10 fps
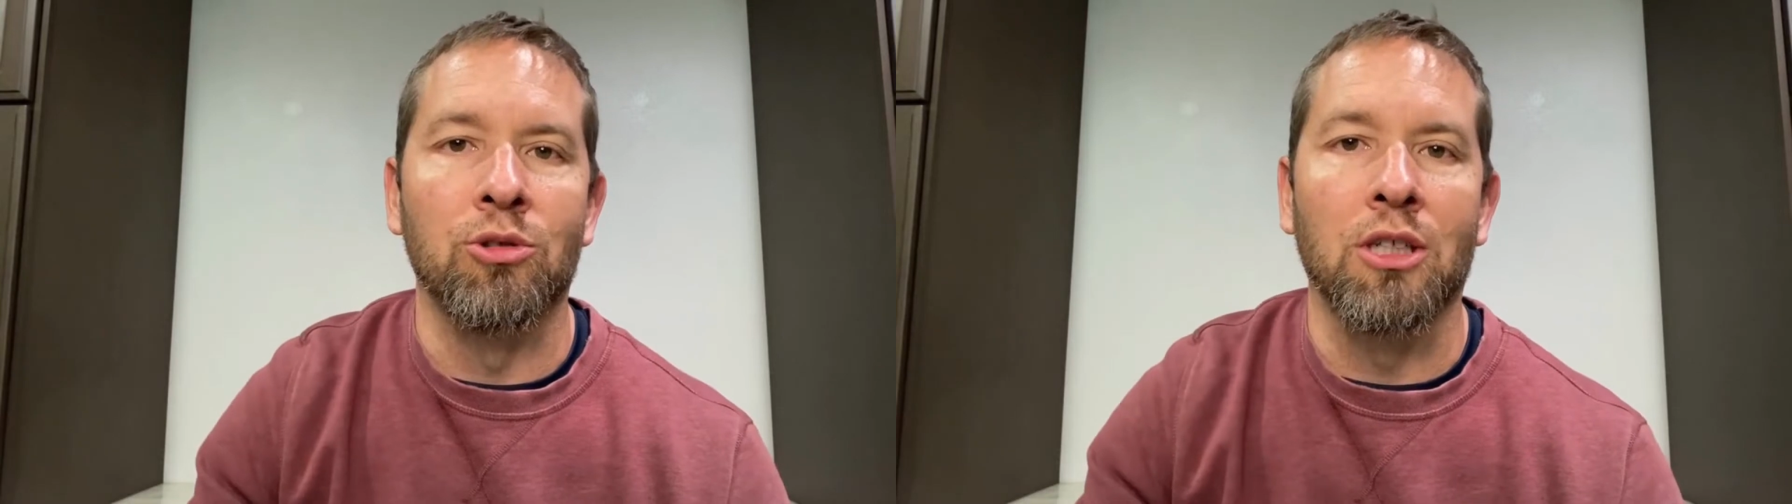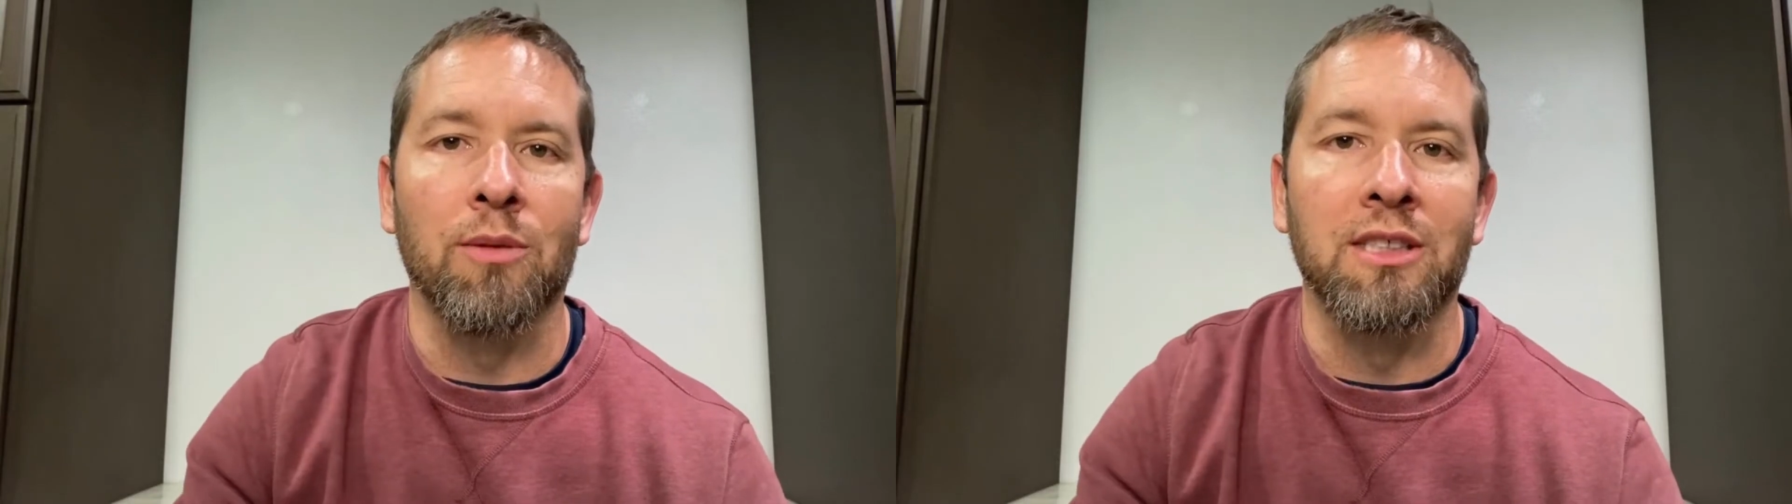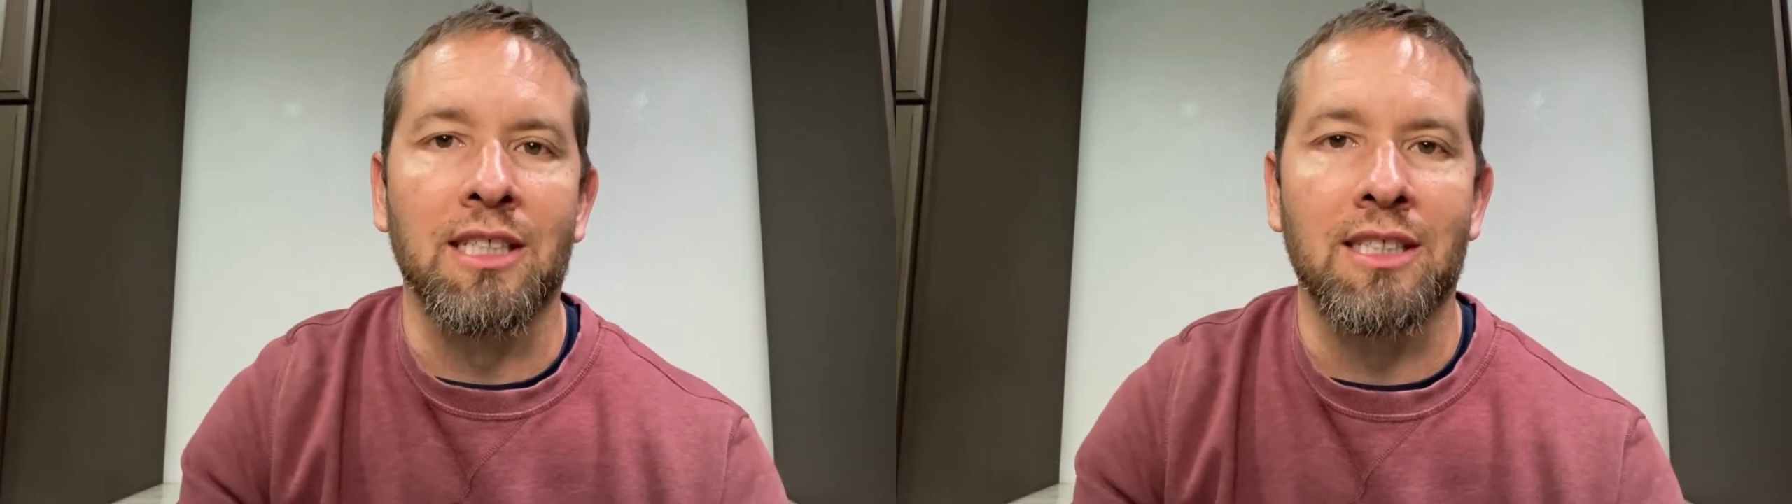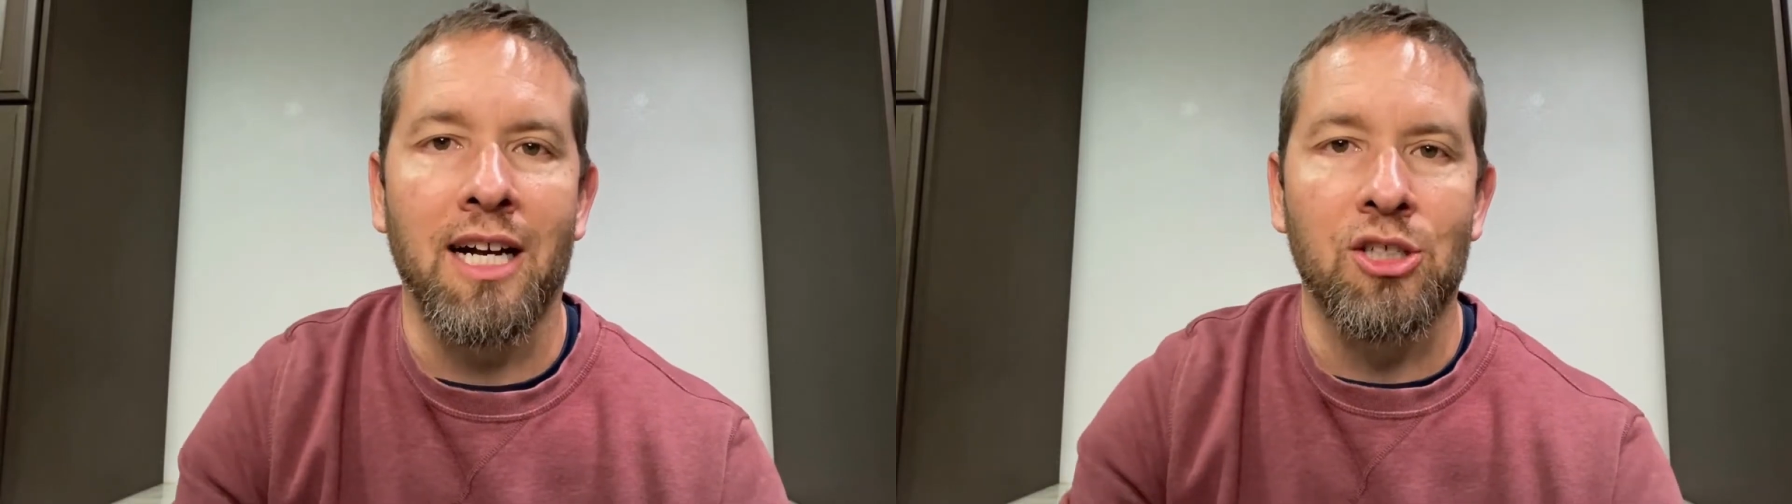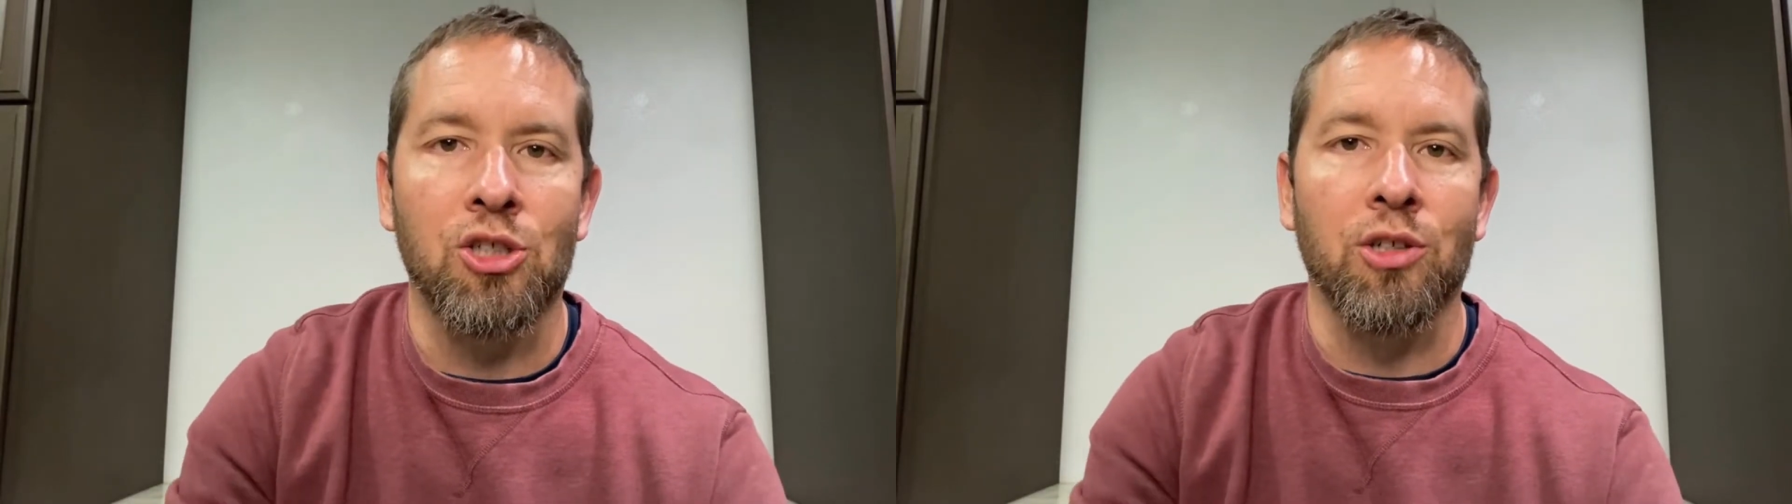service the
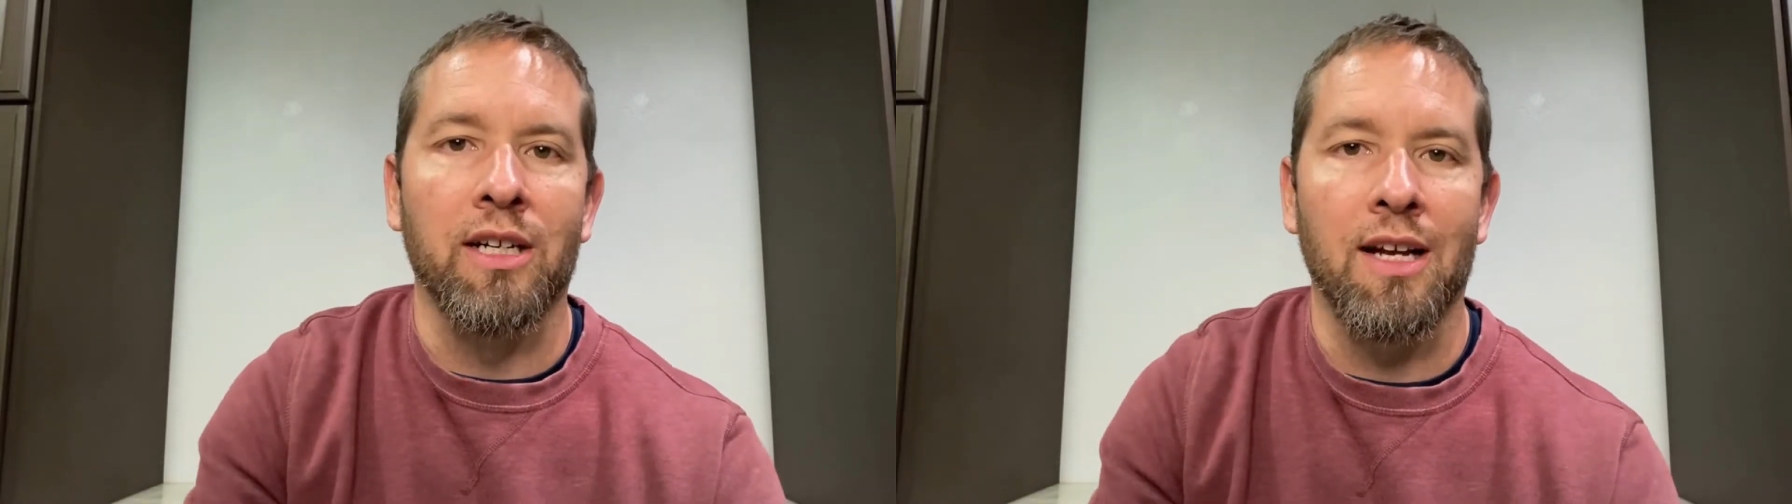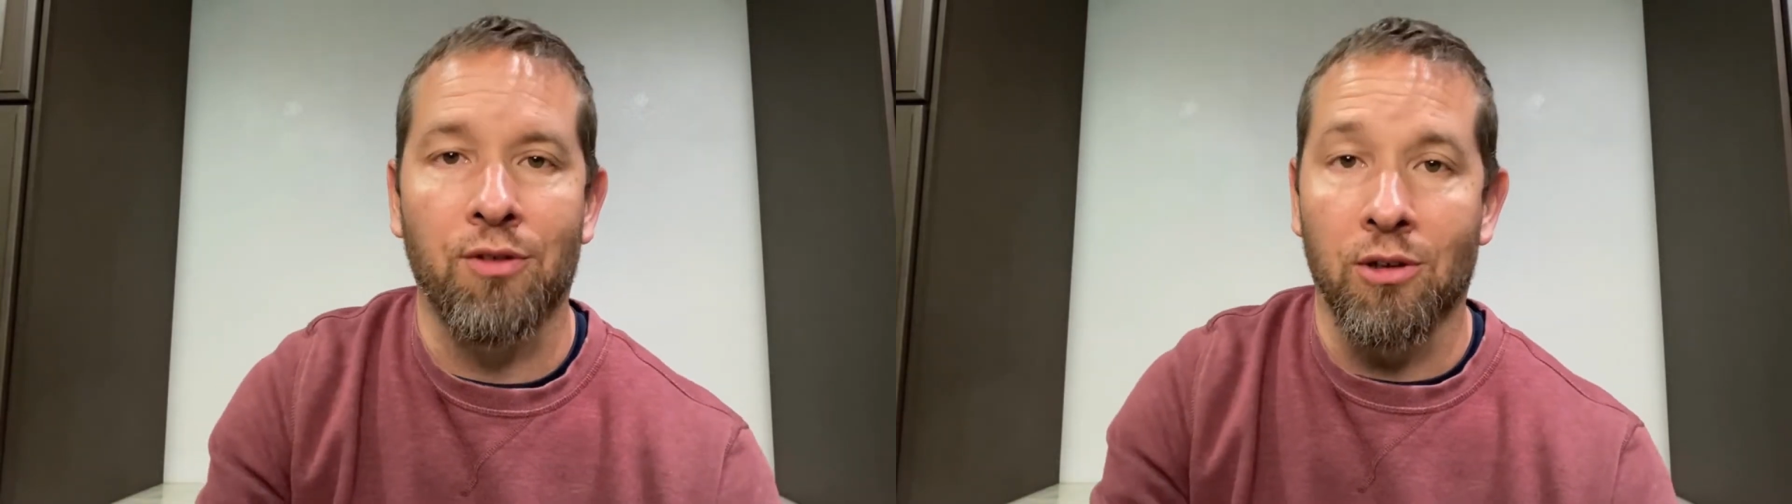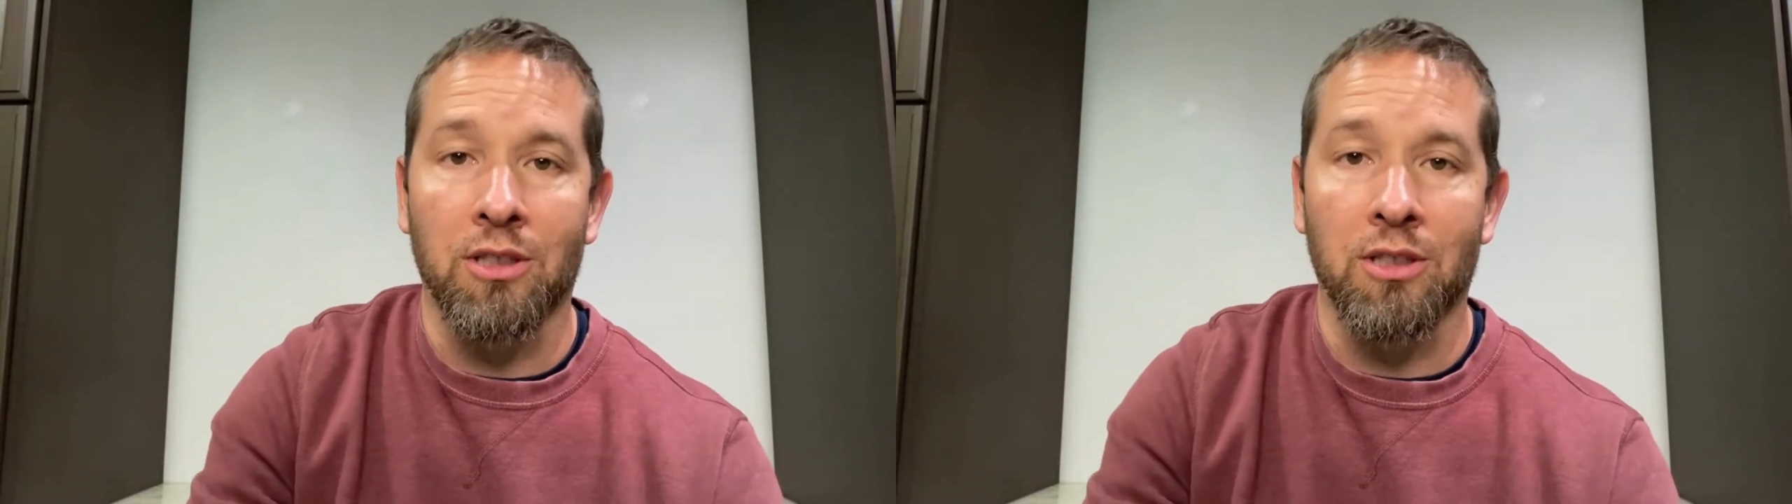side street if there